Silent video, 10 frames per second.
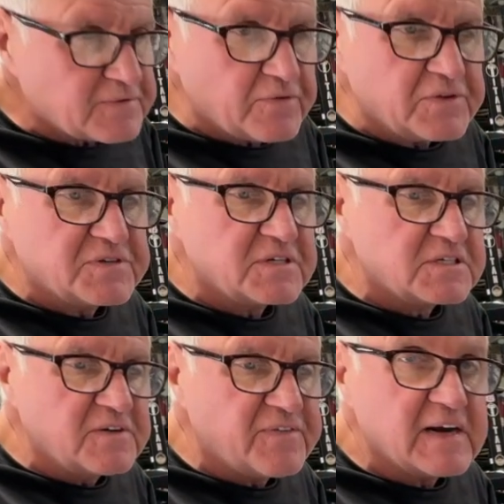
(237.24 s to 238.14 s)
for the
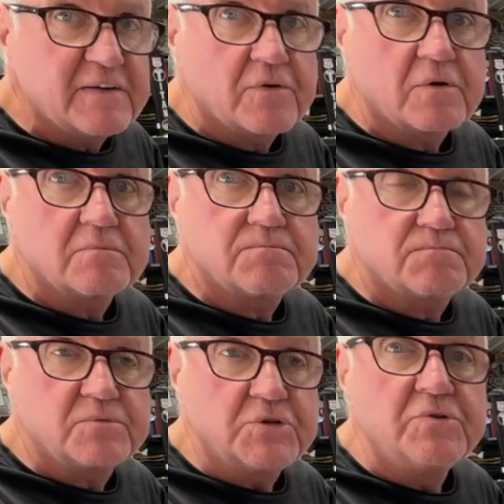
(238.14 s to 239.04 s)
65 are
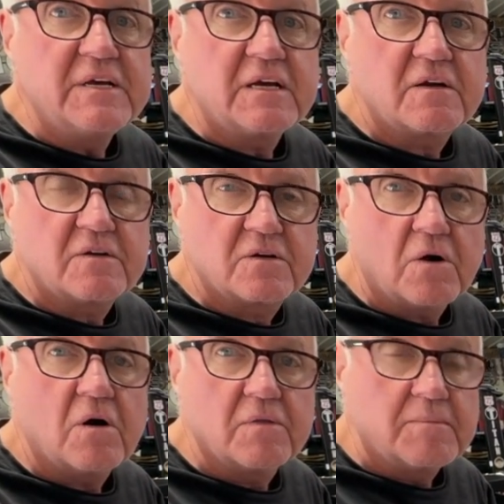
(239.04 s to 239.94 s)
unique to all the